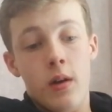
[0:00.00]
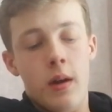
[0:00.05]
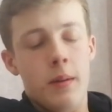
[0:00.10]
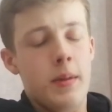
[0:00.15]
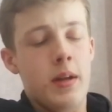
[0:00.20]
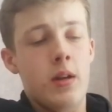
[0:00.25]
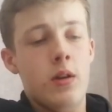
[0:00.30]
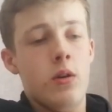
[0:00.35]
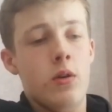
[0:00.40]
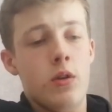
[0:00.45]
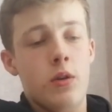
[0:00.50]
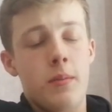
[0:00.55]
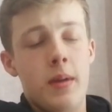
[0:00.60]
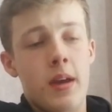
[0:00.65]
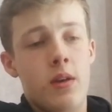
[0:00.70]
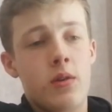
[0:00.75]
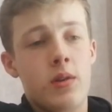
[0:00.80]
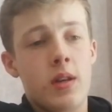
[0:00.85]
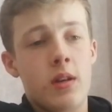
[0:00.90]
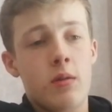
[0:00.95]
I mean, no, they'll
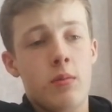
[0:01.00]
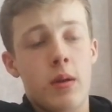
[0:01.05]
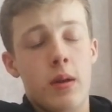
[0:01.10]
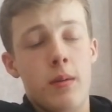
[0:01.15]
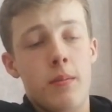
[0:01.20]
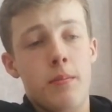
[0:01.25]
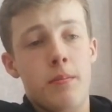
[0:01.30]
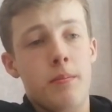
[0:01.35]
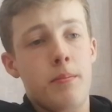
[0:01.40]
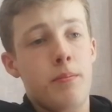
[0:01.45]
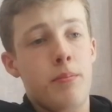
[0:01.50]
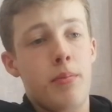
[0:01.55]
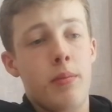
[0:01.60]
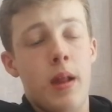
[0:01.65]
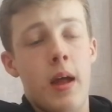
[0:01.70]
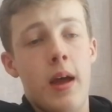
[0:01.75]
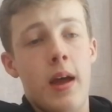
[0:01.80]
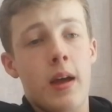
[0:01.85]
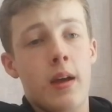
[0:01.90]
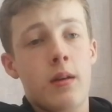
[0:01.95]
make you celebrate
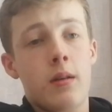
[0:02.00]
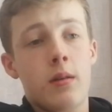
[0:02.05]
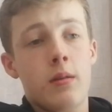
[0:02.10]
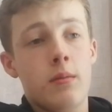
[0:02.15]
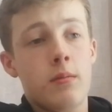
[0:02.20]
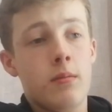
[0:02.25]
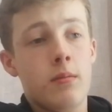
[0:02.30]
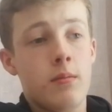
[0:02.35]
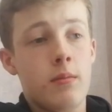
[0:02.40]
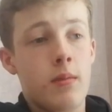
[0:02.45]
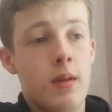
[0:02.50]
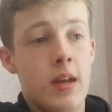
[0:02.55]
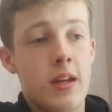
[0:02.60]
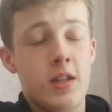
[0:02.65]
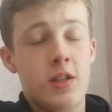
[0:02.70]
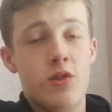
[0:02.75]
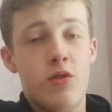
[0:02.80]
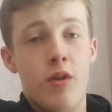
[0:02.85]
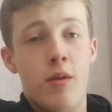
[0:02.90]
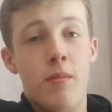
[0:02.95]
Black
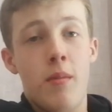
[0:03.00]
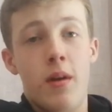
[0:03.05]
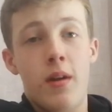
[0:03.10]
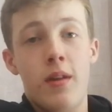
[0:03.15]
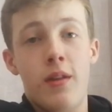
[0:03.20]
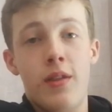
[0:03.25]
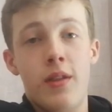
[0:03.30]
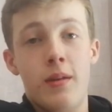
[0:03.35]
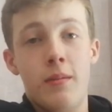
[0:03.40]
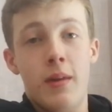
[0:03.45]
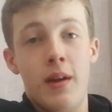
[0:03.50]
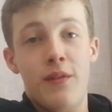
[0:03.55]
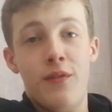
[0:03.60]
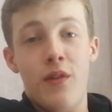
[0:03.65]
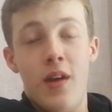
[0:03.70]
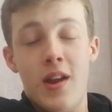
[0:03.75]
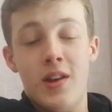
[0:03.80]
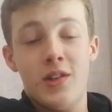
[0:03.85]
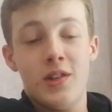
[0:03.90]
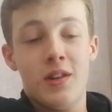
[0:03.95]
History Month in my
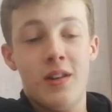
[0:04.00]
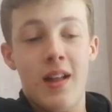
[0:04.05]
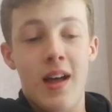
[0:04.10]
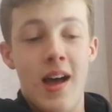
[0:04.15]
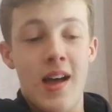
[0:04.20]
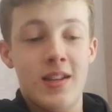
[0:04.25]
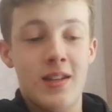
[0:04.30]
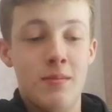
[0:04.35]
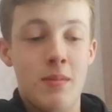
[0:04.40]
French class.